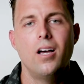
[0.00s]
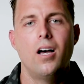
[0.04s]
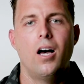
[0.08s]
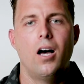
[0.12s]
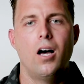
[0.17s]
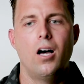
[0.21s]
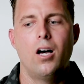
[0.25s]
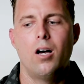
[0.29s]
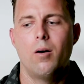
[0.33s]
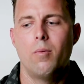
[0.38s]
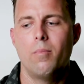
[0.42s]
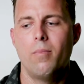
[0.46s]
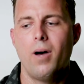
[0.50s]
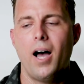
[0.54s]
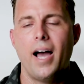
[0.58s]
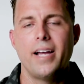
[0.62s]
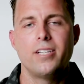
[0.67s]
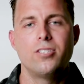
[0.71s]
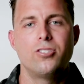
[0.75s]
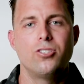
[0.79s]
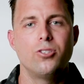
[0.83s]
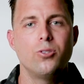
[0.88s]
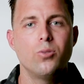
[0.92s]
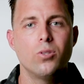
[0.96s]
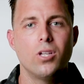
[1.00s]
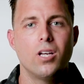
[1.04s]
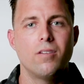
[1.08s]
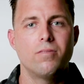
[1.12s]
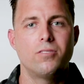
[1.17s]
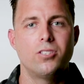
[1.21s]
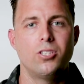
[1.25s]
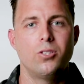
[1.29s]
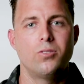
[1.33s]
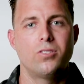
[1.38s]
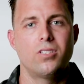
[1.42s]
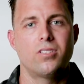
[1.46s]
I do love
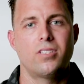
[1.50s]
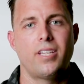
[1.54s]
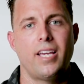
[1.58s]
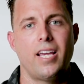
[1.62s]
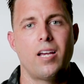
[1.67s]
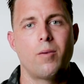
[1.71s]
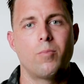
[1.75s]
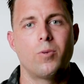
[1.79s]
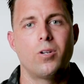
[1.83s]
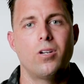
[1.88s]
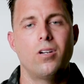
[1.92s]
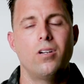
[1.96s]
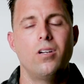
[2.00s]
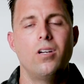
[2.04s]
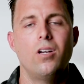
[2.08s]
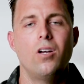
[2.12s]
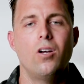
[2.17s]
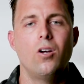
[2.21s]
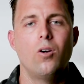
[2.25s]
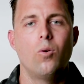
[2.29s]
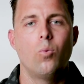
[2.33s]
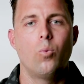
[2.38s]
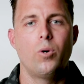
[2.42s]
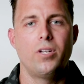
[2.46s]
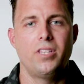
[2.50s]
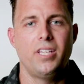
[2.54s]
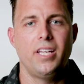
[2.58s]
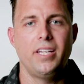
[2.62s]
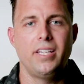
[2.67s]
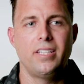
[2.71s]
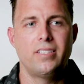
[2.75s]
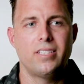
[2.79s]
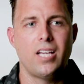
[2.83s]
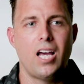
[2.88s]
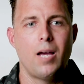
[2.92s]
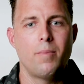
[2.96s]
to use this camera with any
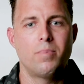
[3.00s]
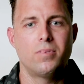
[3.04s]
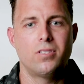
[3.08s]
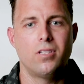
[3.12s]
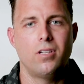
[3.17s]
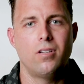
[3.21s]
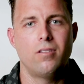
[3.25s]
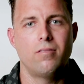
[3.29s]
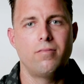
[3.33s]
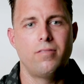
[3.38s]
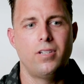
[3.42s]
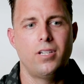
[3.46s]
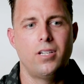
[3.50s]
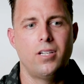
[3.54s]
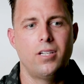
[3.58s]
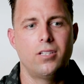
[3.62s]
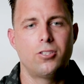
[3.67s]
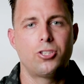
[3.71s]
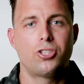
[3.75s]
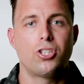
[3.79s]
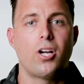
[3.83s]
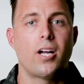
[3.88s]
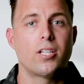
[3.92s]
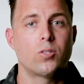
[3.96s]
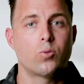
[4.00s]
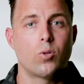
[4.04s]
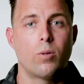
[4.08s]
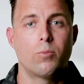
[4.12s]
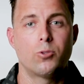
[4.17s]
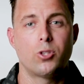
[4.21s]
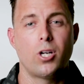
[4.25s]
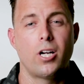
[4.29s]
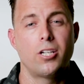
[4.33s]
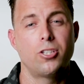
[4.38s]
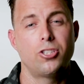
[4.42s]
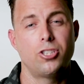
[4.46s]
types of shots where I'm
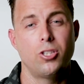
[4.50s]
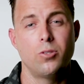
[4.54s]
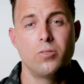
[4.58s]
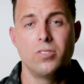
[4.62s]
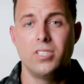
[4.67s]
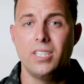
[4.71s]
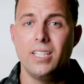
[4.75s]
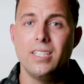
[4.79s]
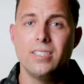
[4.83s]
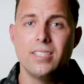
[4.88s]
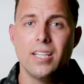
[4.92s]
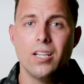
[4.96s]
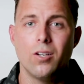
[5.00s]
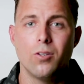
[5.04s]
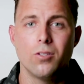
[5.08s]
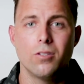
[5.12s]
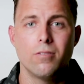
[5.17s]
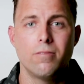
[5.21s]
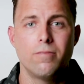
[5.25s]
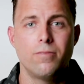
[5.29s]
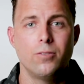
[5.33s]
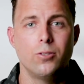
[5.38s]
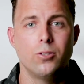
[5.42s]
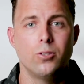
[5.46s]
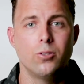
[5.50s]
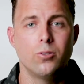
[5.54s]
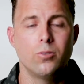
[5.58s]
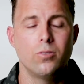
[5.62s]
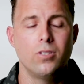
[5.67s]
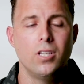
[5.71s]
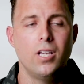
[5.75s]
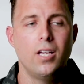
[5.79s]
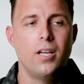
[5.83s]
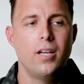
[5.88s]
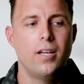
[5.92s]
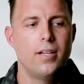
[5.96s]
trying to show detail in the food,
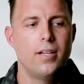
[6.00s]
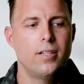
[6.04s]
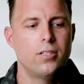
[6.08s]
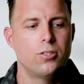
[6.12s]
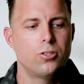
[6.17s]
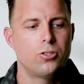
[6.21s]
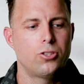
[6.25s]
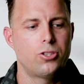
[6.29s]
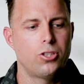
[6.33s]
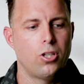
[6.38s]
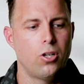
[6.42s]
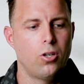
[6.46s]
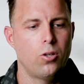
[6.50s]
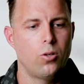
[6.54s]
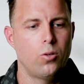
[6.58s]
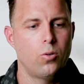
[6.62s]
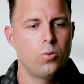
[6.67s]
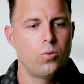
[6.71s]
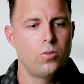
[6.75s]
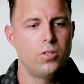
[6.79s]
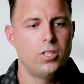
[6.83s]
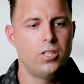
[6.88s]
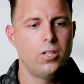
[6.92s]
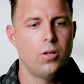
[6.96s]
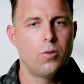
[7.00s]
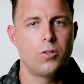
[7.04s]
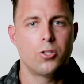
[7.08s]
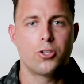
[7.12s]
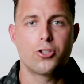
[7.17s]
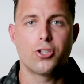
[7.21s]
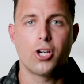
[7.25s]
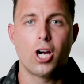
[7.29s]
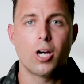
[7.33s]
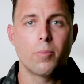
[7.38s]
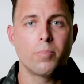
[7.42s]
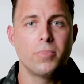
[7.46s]
show the
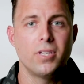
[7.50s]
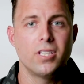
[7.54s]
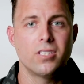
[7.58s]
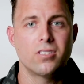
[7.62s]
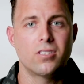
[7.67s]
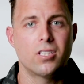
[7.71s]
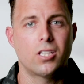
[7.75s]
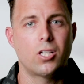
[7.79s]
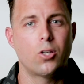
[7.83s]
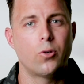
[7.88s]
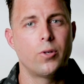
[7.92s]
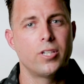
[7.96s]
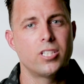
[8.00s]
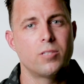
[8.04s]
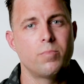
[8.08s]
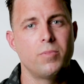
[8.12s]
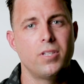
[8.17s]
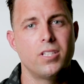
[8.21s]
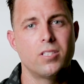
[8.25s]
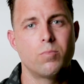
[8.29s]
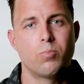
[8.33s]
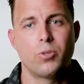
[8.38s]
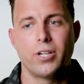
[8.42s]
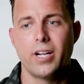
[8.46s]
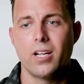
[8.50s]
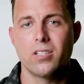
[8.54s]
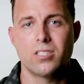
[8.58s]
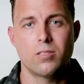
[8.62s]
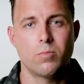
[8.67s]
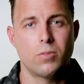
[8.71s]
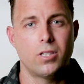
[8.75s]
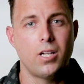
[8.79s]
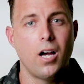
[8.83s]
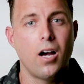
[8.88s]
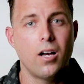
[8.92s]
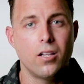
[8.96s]
sharpness, the crispness, bring out
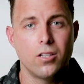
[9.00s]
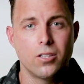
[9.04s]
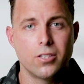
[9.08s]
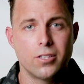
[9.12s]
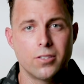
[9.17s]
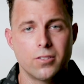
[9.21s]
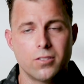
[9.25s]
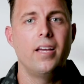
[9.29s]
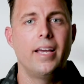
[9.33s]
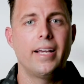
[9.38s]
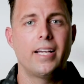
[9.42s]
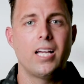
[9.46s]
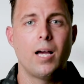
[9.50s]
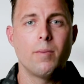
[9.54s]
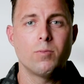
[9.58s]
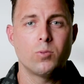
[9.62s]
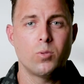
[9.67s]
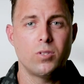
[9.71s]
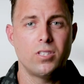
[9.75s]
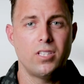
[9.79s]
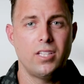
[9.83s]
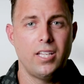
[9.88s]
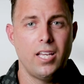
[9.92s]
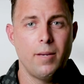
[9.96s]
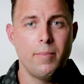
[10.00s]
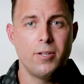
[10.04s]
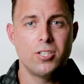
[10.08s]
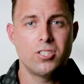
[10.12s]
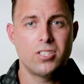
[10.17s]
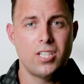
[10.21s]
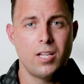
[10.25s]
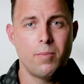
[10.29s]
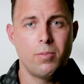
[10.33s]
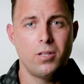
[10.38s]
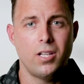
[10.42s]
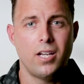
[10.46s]
some colors. It comes with an image
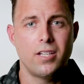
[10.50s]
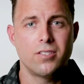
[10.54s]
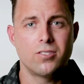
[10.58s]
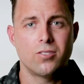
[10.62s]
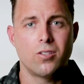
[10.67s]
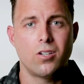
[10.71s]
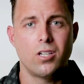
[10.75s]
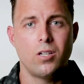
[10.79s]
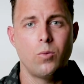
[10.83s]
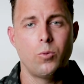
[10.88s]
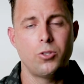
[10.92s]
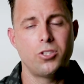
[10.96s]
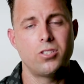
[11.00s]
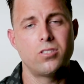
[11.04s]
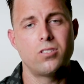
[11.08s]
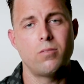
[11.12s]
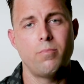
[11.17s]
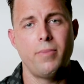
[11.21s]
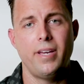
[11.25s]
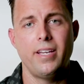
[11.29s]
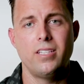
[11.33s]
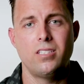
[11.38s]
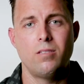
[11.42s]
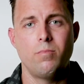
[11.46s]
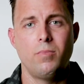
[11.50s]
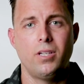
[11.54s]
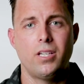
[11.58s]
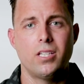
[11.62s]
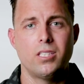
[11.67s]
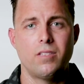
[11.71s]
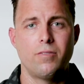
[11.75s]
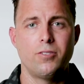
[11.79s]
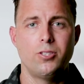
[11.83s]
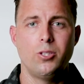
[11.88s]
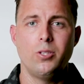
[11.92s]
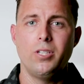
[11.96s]
stabilizer on it, which is amazing because
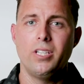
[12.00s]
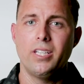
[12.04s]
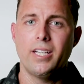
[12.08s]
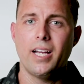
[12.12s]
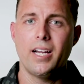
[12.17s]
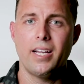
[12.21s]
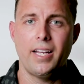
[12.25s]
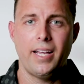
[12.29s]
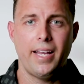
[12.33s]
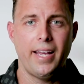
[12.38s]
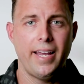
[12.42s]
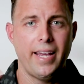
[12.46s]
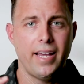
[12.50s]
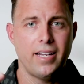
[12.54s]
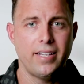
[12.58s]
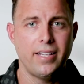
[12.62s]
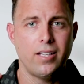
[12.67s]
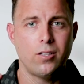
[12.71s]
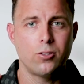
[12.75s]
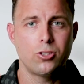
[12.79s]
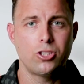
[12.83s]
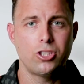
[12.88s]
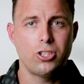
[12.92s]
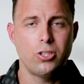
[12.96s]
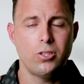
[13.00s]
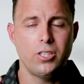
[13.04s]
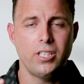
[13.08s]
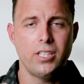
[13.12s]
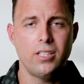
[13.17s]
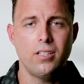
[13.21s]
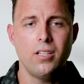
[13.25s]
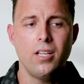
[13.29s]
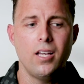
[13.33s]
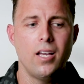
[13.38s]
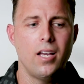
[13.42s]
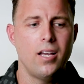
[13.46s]
if you're doing any kind of handheld
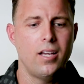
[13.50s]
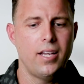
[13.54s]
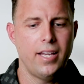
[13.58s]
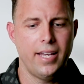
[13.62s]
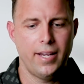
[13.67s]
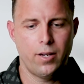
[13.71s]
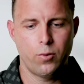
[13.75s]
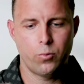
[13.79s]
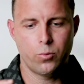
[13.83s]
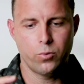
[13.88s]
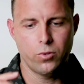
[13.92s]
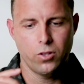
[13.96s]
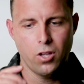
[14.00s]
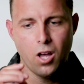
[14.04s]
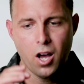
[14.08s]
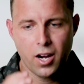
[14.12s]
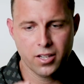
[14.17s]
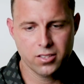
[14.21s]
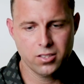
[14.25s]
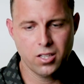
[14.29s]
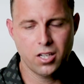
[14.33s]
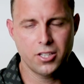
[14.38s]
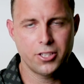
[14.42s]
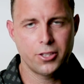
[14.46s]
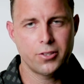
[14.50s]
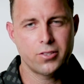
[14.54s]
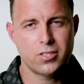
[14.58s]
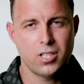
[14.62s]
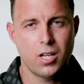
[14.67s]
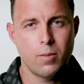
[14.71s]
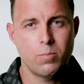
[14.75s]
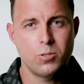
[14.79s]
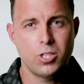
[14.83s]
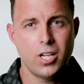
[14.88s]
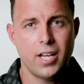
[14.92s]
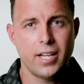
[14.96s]
shooting, it locks onto your
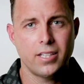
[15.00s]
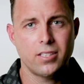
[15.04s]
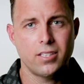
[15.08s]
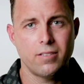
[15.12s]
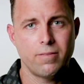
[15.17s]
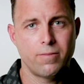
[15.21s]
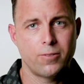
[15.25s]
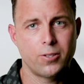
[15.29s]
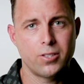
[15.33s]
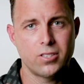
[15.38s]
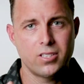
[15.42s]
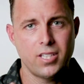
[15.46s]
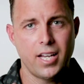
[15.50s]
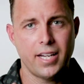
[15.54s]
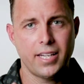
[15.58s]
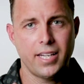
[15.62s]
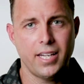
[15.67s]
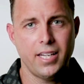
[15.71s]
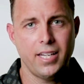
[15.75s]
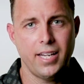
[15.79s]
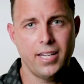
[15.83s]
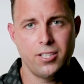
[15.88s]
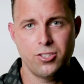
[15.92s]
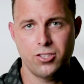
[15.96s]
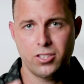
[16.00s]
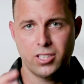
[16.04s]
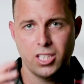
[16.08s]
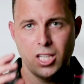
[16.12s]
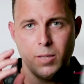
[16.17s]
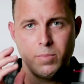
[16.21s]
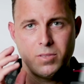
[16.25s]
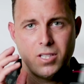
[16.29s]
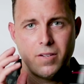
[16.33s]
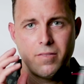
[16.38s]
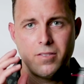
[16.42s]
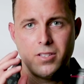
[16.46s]
subject for a second and just
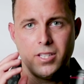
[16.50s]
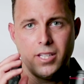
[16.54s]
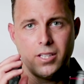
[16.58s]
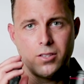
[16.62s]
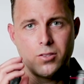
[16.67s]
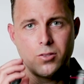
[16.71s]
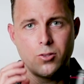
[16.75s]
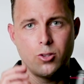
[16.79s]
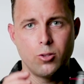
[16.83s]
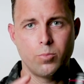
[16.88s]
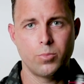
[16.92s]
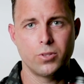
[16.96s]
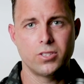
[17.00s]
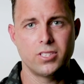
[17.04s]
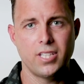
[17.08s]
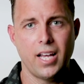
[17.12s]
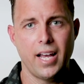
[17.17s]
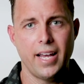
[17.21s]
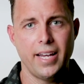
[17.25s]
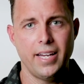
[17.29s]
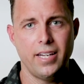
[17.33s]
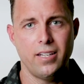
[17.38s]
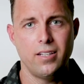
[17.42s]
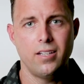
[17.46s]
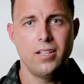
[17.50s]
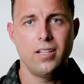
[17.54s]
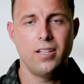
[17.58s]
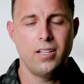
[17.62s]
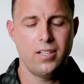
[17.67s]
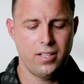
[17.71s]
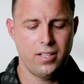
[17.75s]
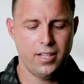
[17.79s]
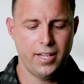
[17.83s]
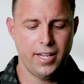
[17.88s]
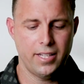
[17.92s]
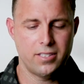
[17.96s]
keeps everything super tight
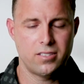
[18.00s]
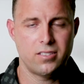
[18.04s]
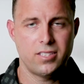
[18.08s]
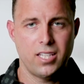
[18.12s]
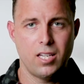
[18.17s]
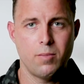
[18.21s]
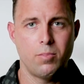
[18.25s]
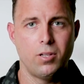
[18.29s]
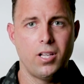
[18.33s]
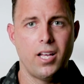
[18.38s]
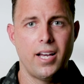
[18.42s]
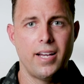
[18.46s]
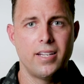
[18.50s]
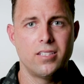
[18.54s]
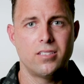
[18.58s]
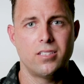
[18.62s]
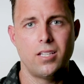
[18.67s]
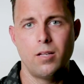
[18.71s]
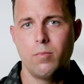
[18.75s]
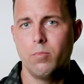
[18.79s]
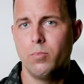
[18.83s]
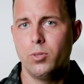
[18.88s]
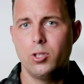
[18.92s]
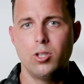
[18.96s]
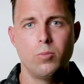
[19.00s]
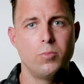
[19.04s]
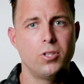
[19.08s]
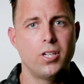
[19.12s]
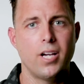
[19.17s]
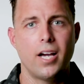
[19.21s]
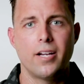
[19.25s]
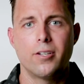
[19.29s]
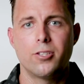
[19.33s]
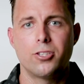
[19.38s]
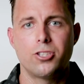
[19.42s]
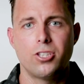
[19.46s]
and stabilized, and boom, you
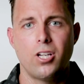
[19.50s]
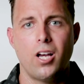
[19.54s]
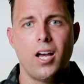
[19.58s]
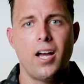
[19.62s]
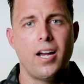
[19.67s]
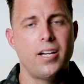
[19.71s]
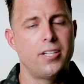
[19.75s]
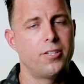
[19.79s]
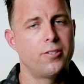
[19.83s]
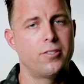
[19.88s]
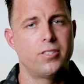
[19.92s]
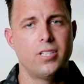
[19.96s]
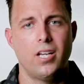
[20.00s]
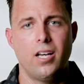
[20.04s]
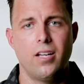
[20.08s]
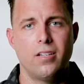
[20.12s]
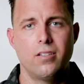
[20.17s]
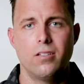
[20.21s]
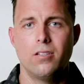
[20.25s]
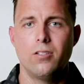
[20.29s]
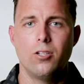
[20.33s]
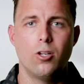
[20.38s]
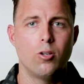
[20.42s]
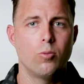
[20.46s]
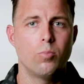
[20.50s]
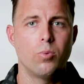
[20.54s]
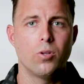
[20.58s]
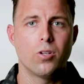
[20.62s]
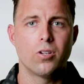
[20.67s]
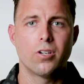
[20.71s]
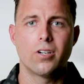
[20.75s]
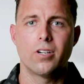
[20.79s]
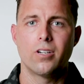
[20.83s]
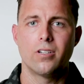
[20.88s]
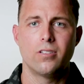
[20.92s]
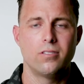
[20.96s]
got your shot and you're done. No
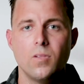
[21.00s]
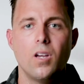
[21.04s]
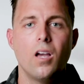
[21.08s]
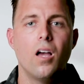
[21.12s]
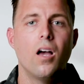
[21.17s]
blur.